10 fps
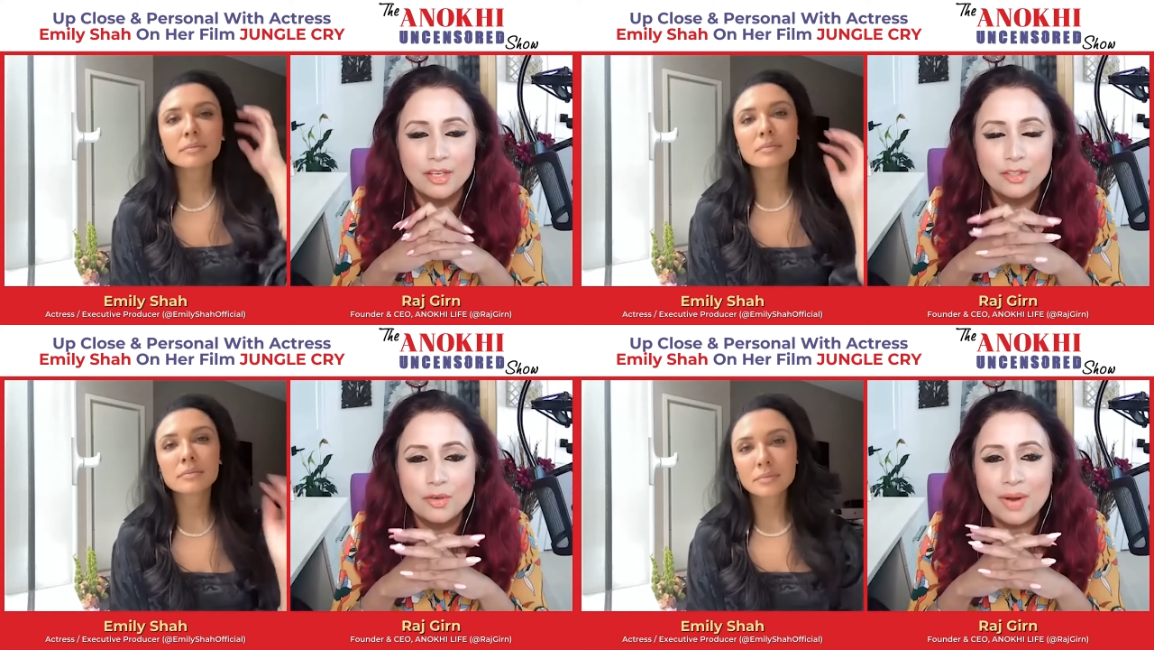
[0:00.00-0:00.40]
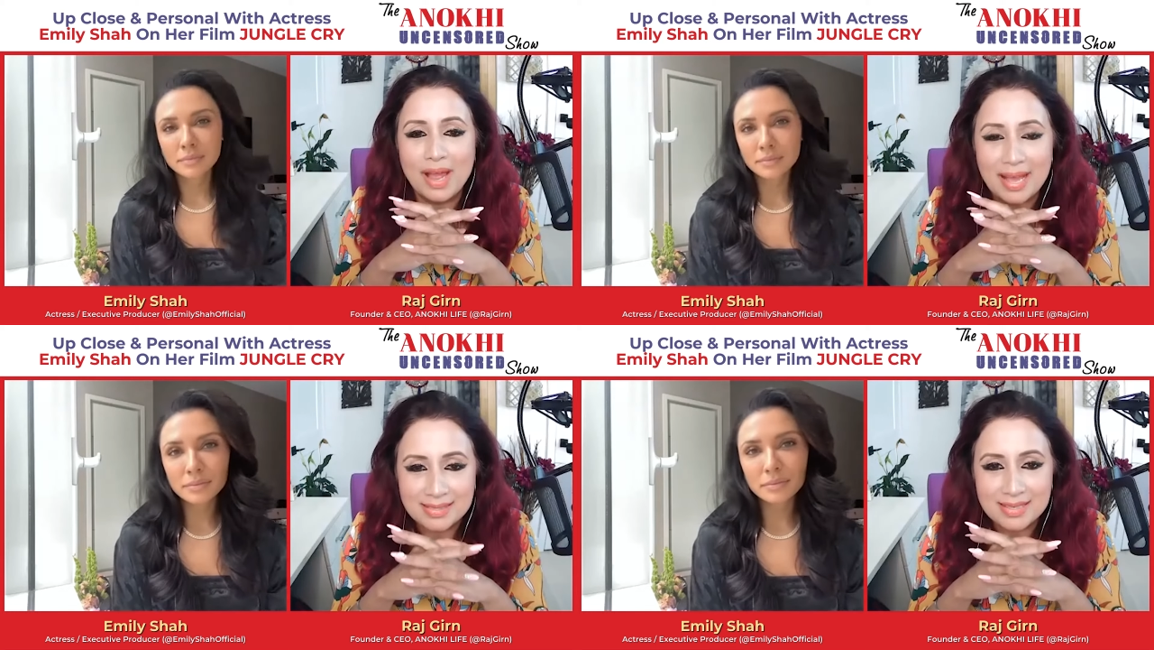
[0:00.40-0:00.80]
Speaker 1: You're
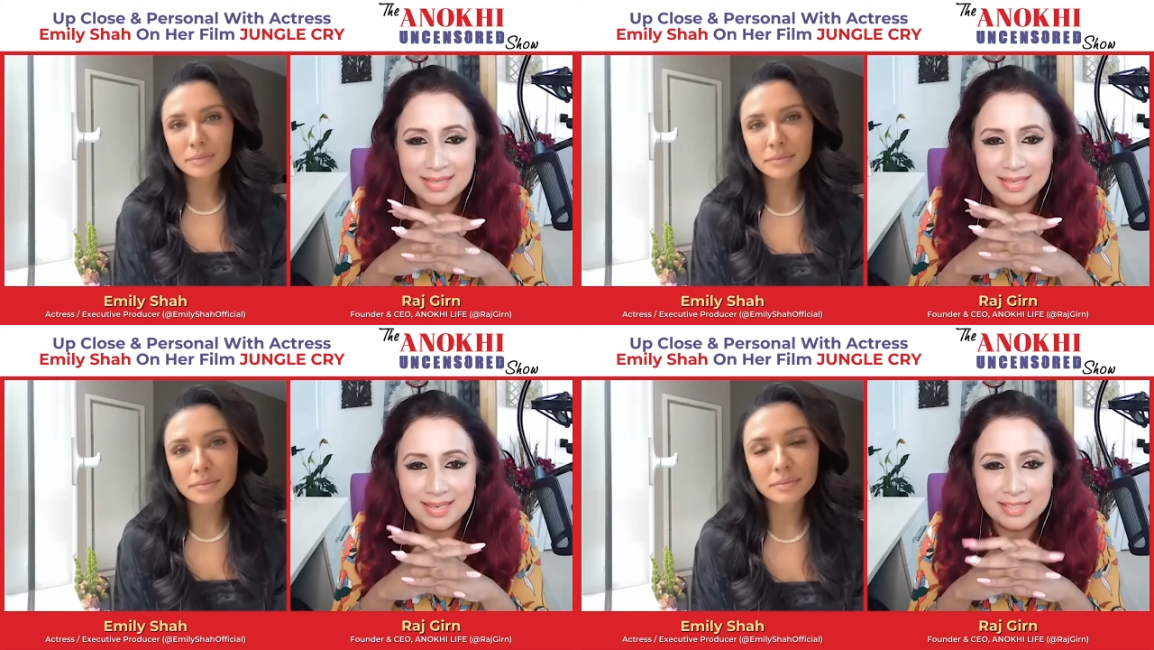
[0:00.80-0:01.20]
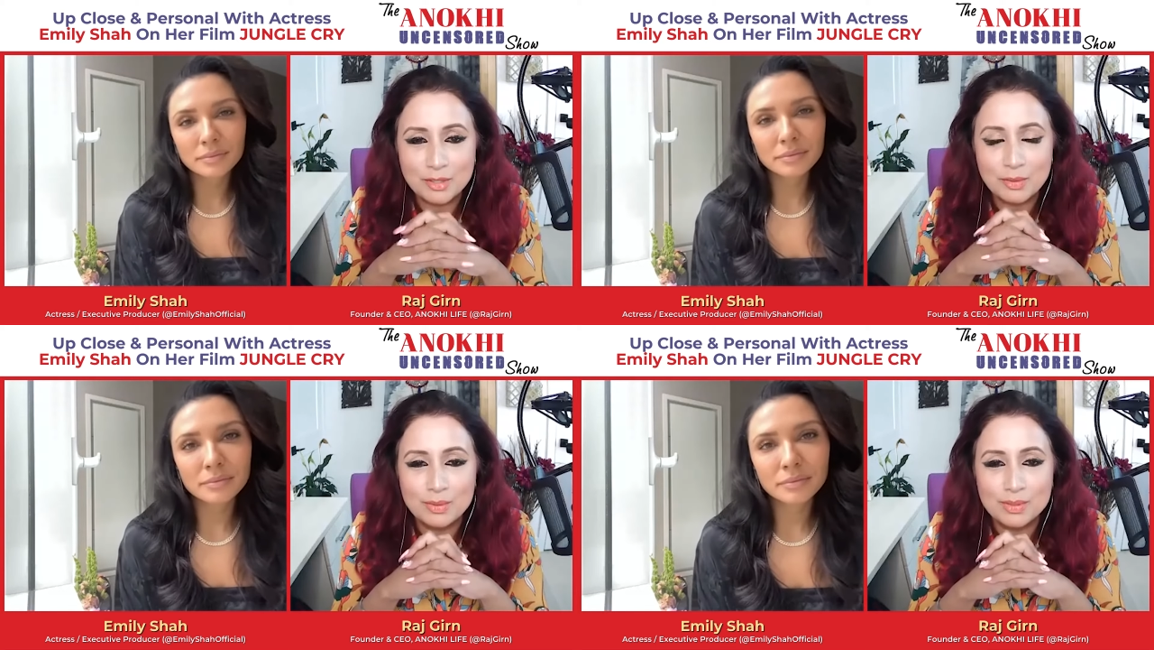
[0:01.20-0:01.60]
acting in it and
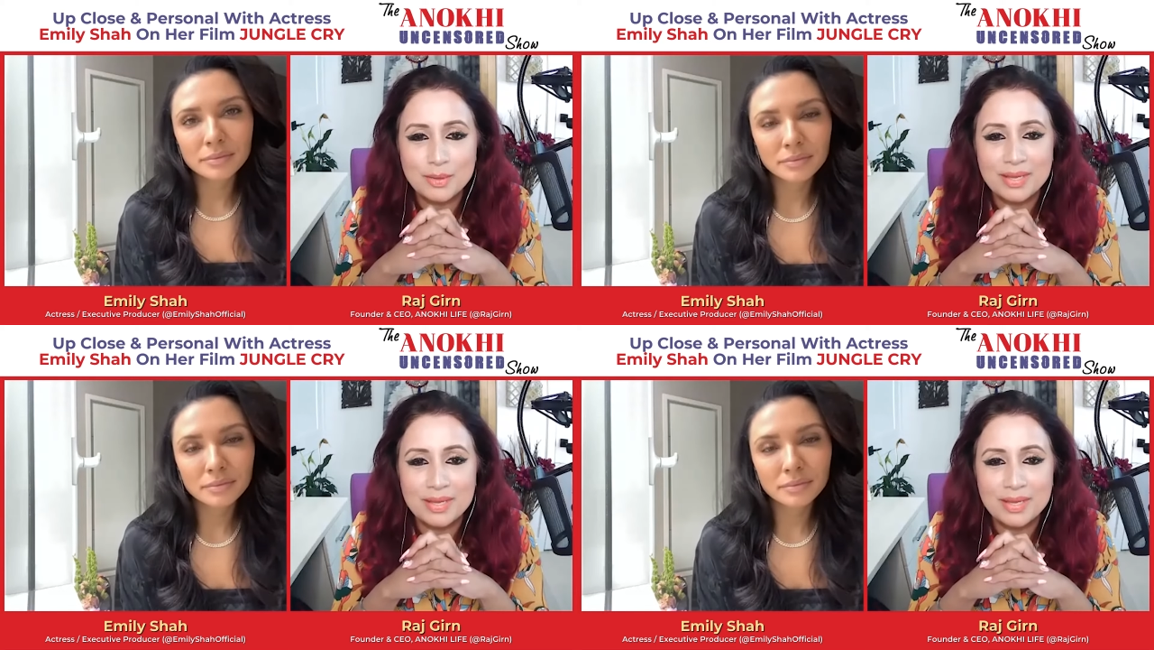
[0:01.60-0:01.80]
you're also